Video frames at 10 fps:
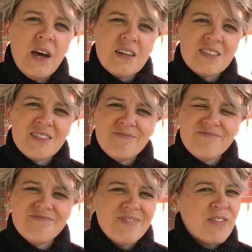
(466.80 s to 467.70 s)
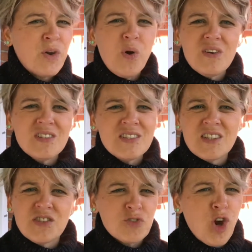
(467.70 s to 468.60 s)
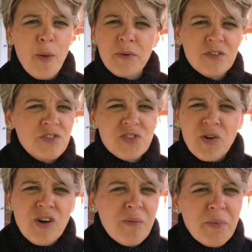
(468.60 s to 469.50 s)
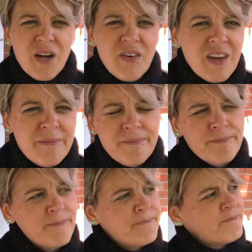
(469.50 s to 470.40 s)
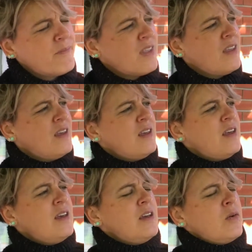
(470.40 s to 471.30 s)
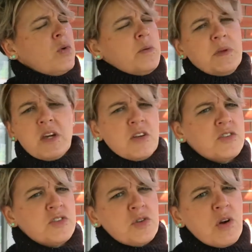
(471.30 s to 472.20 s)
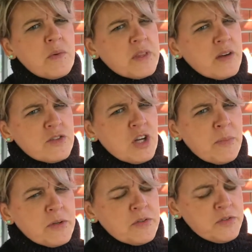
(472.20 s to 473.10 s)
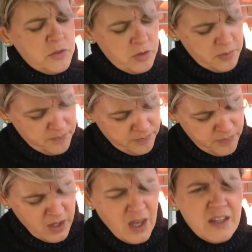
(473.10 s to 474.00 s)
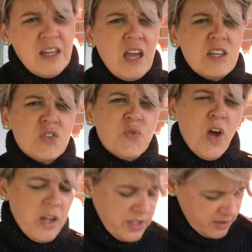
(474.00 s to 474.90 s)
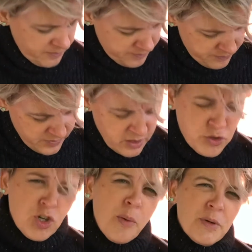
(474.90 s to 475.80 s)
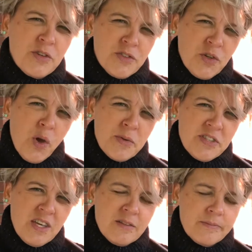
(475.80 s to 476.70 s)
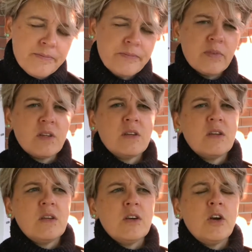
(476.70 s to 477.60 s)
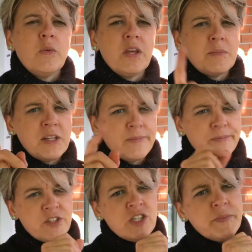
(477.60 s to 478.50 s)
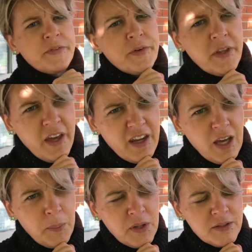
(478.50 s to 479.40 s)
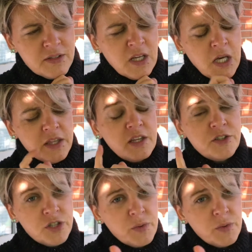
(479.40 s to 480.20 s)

of course, there's a tropical storm brewing. Wouldn't be a good story without a tropical storm. Night is falling. Tropical storm is hitting. Oh, wait a minute. Just before that happens, they do